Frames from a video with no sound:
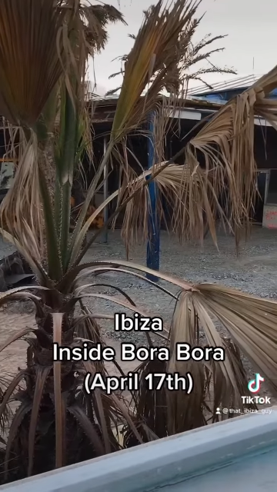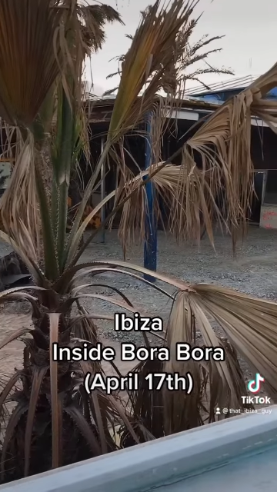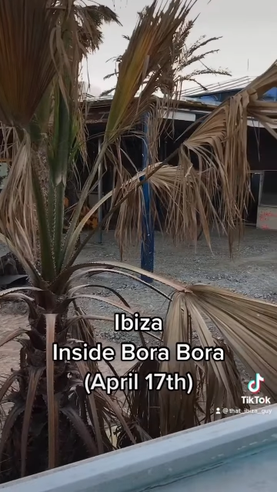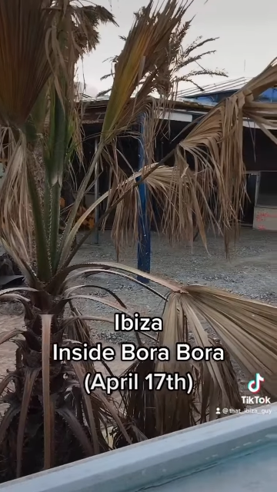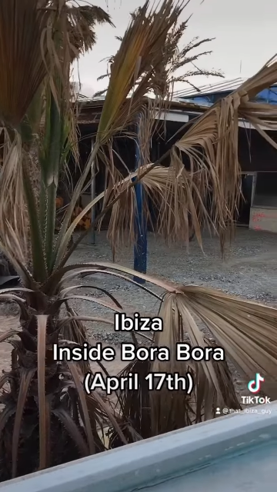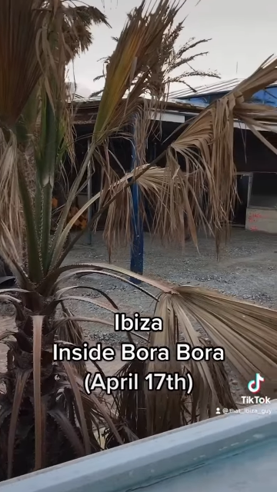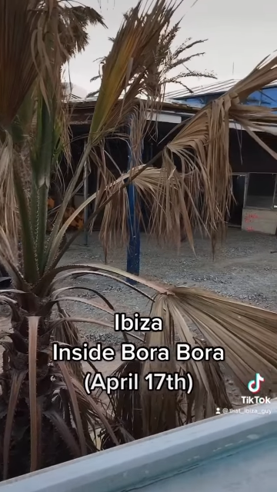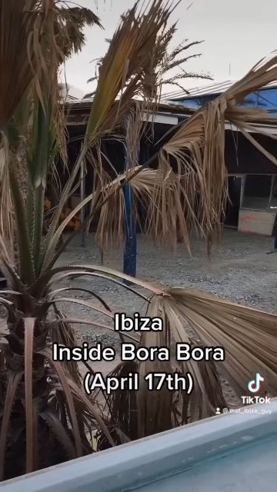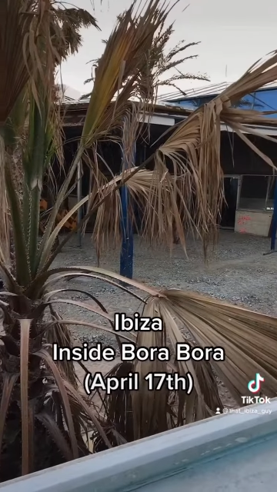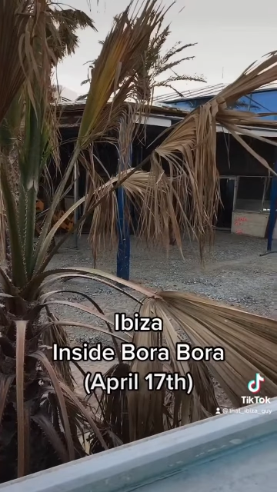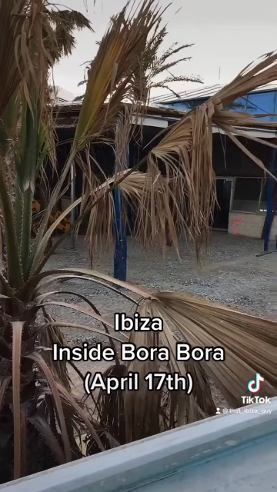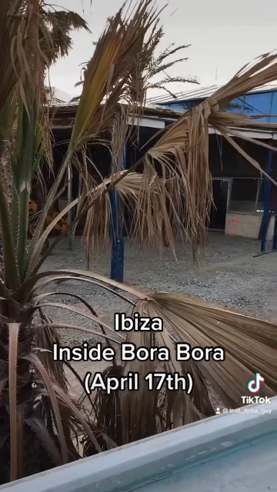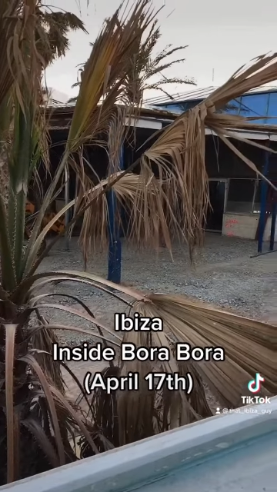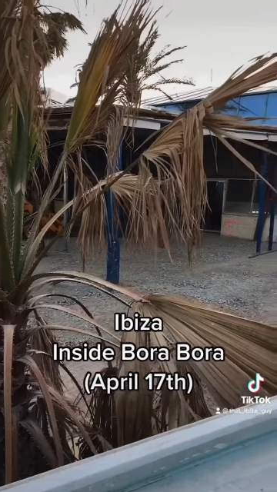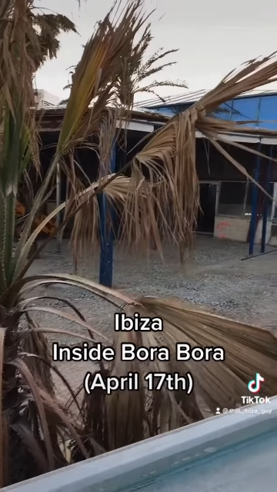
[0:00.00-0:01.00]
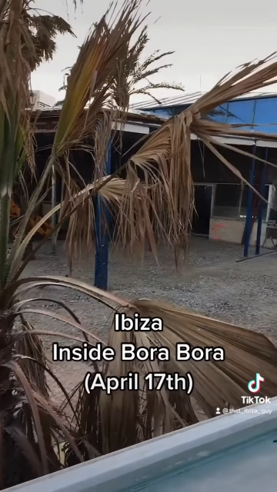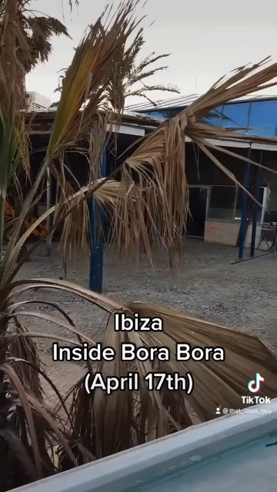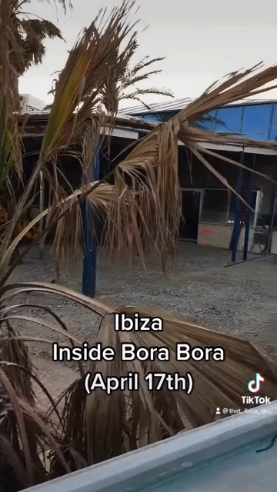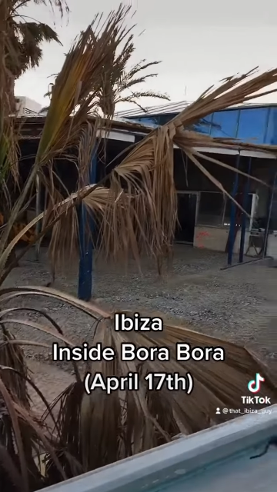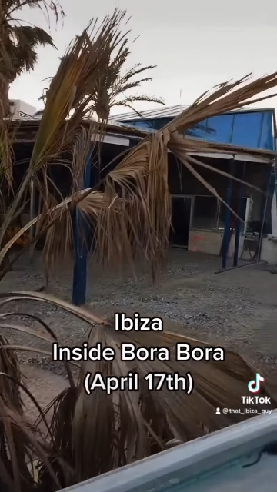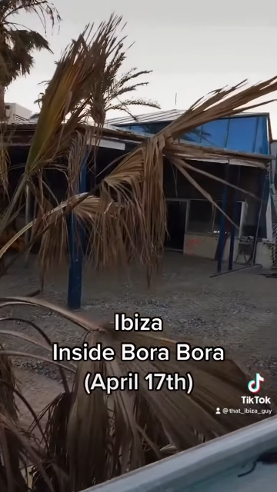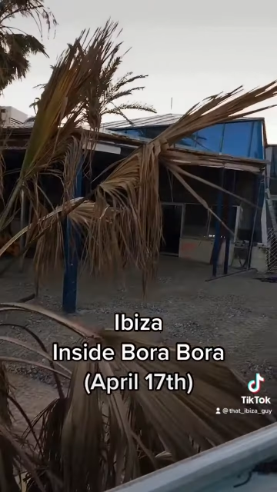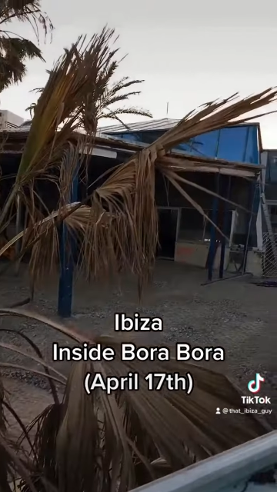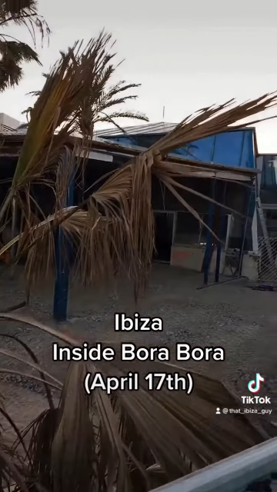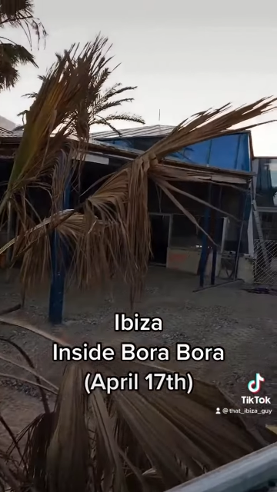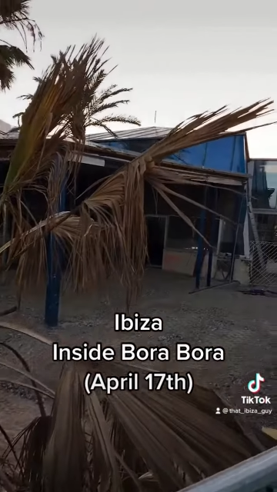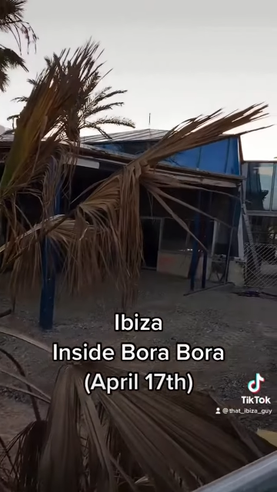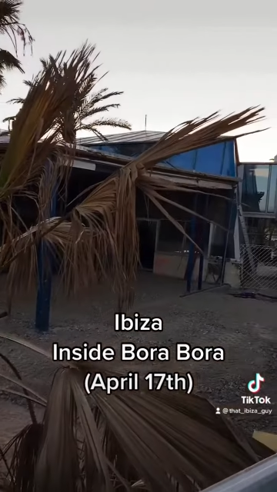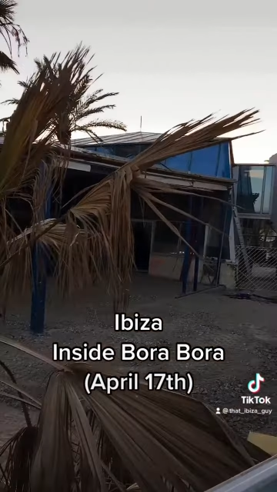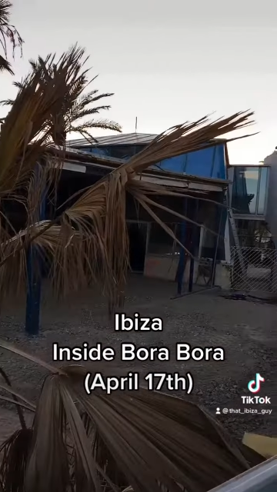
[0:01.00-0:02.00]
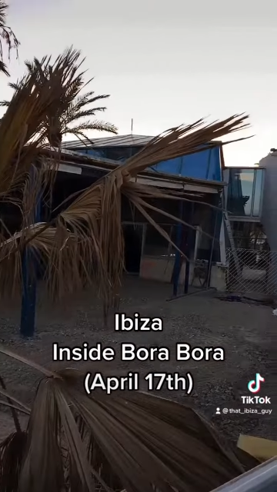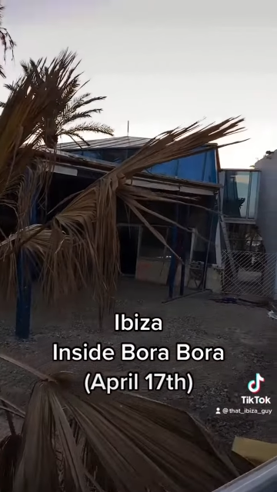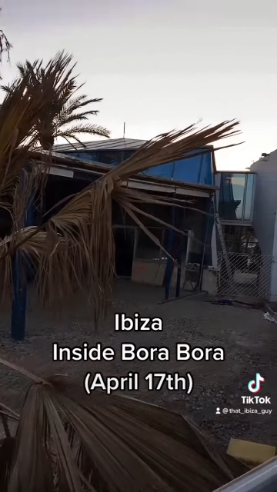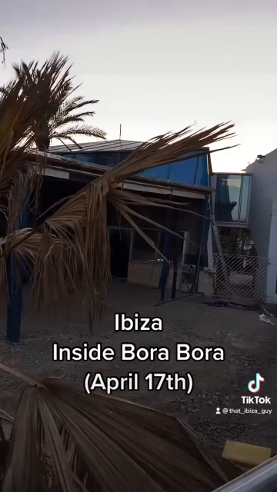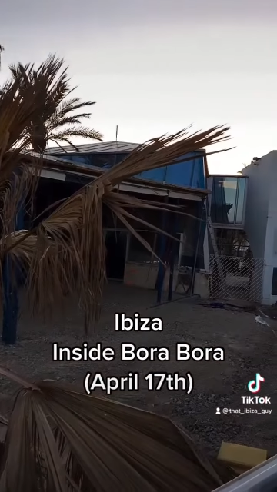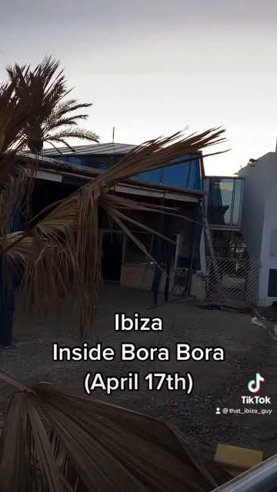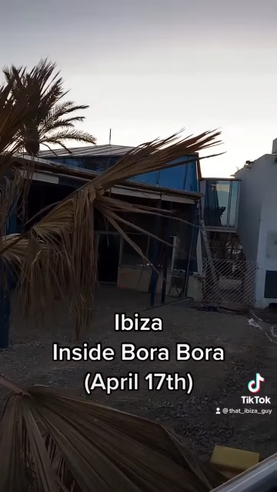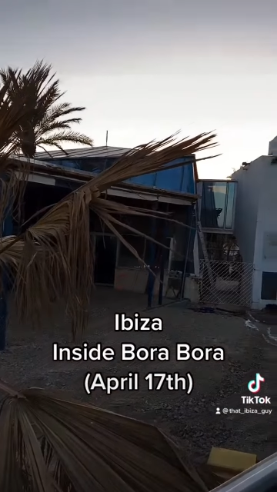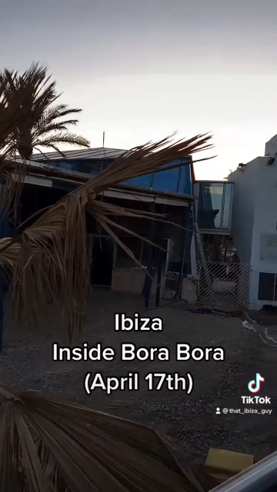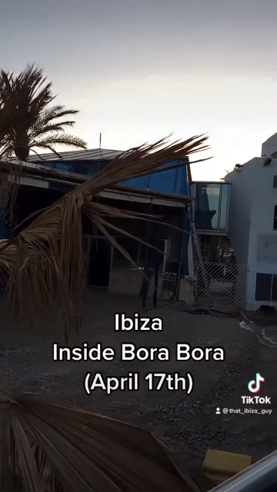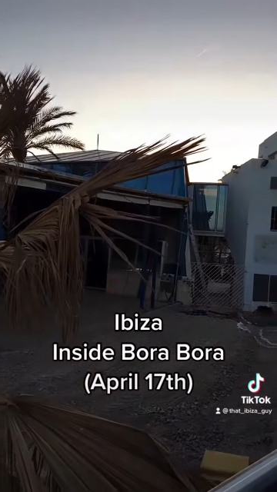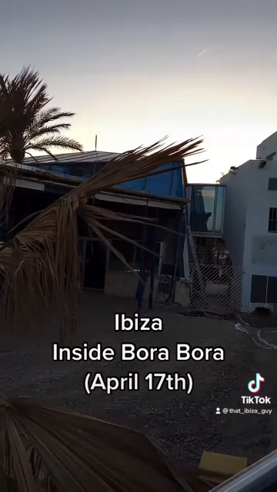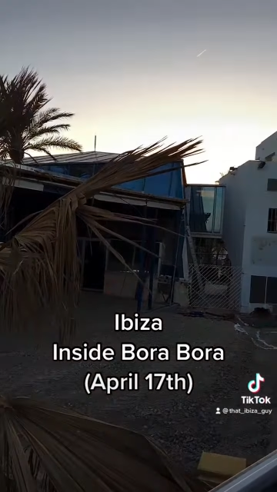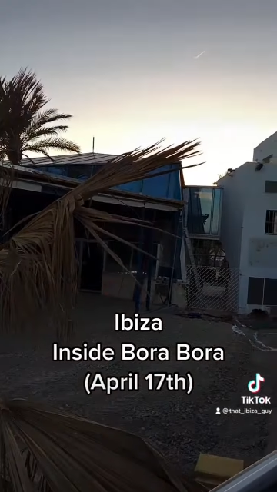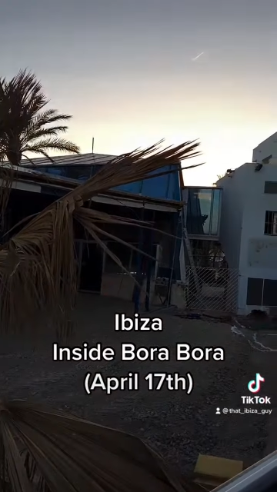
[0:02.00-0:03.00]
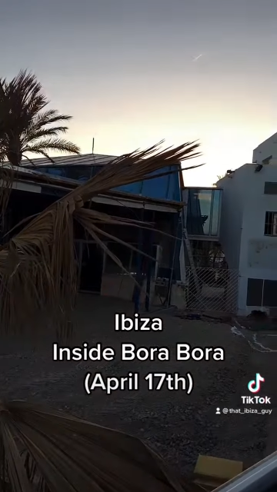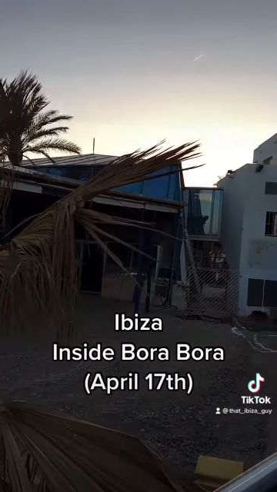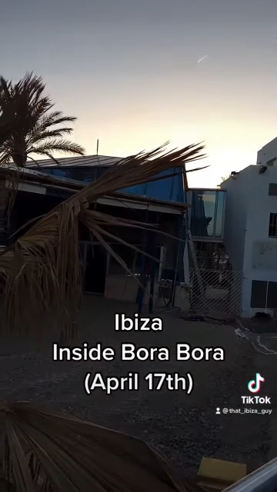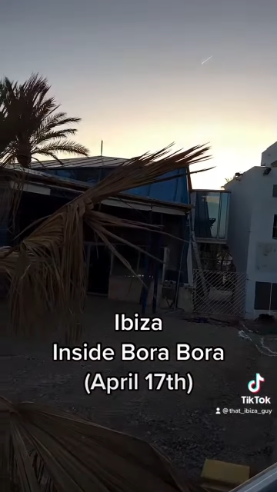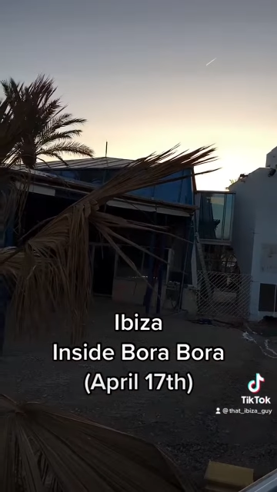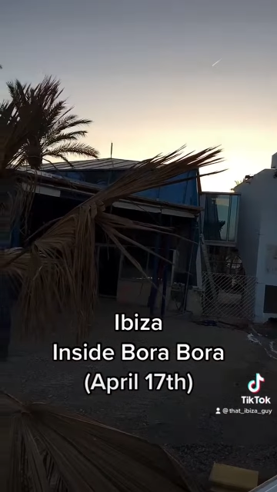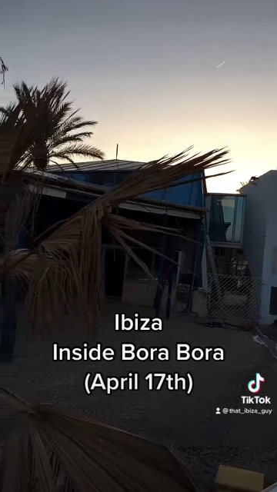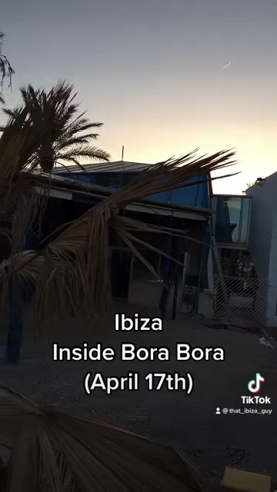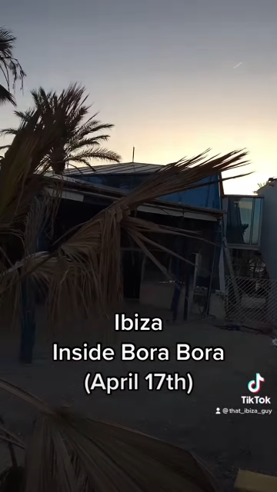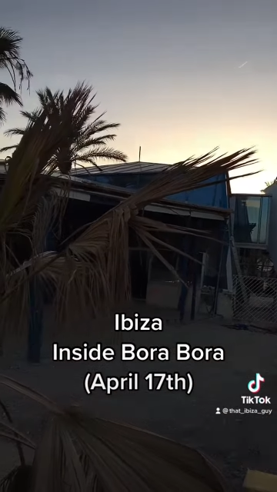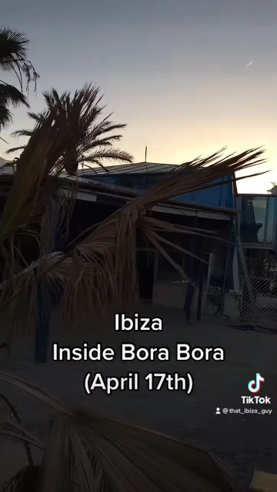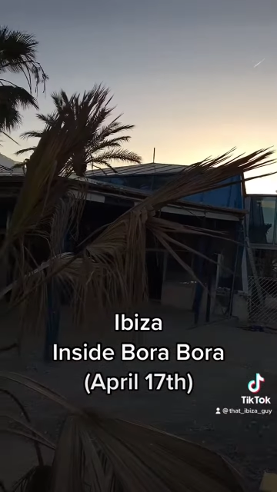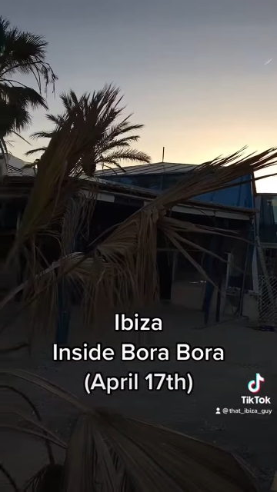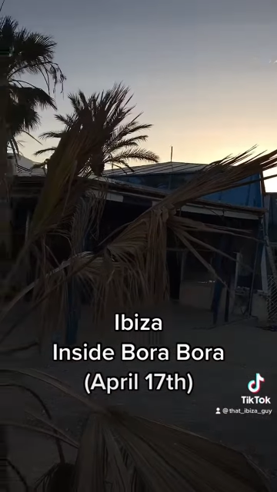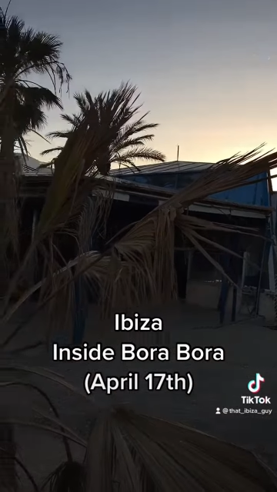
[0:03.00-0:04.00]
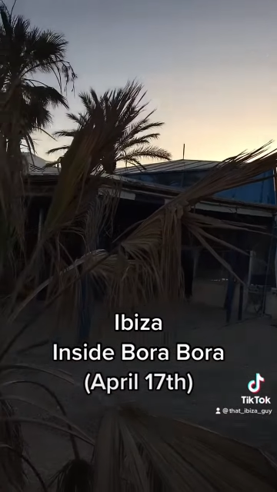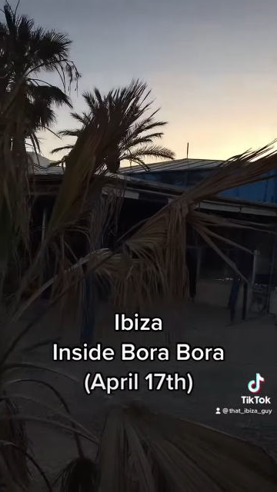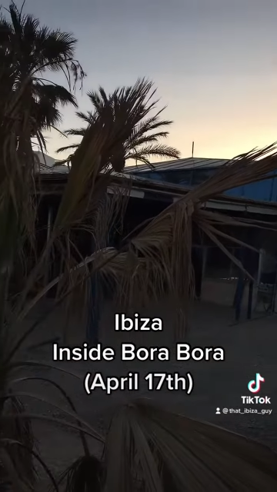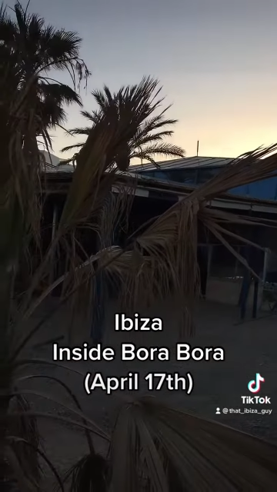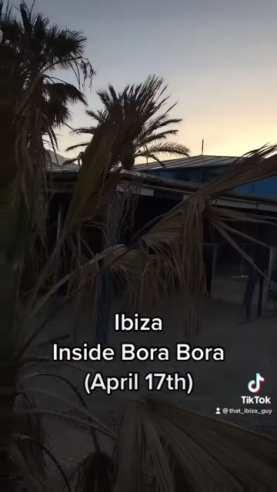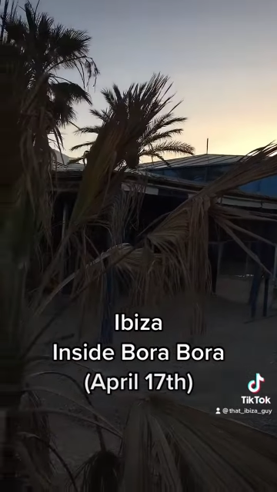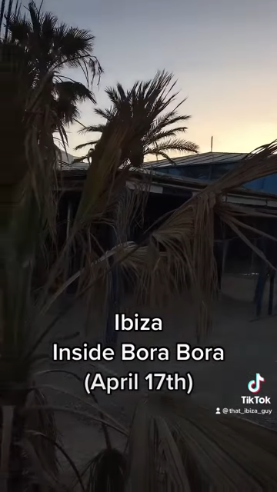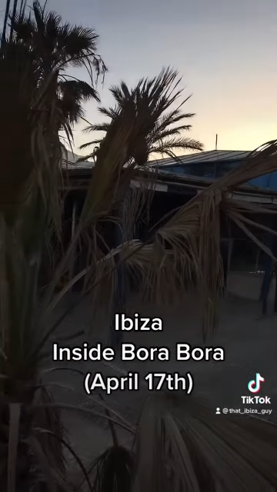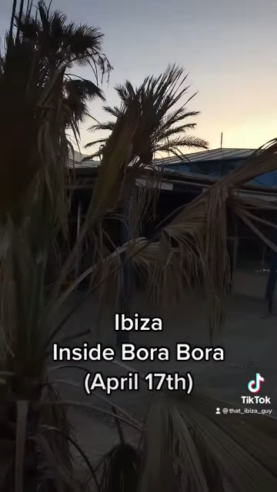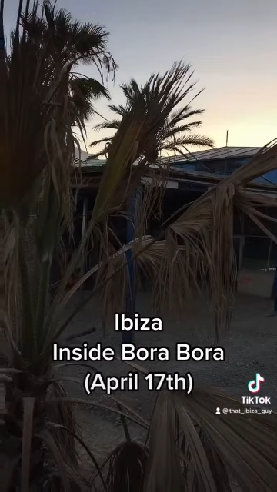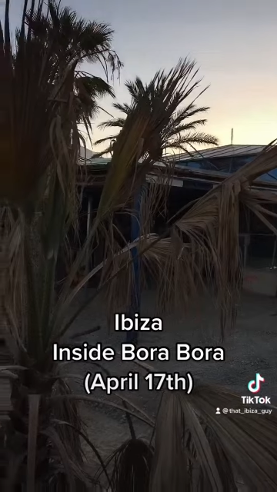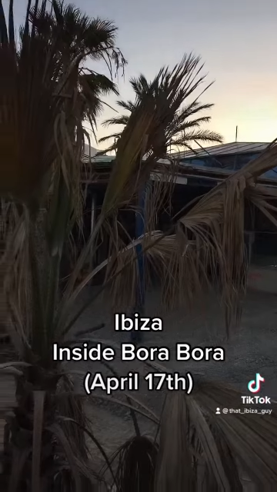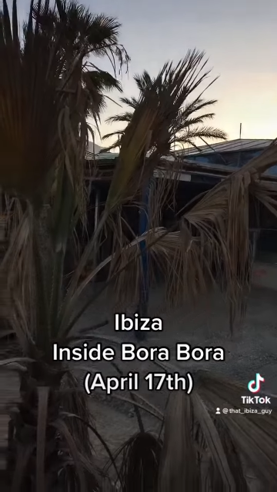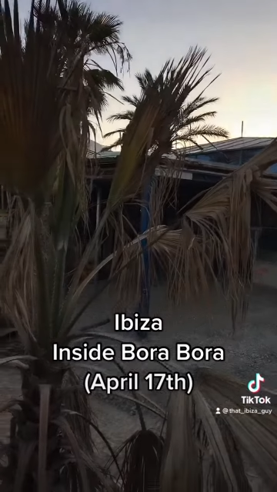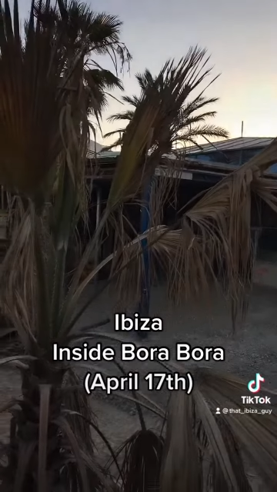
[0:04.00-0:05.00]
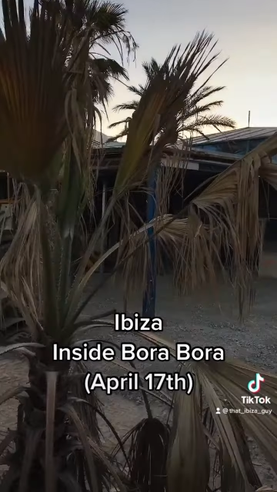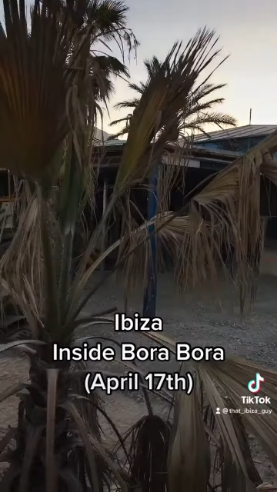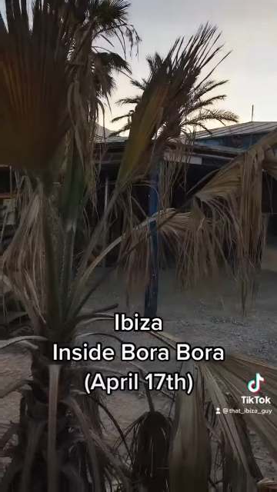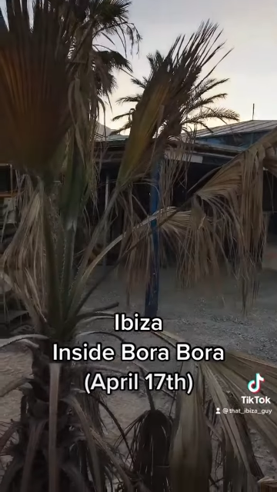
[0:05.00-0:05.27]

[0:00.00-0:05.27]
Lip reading: Nobody's mouth can be seen.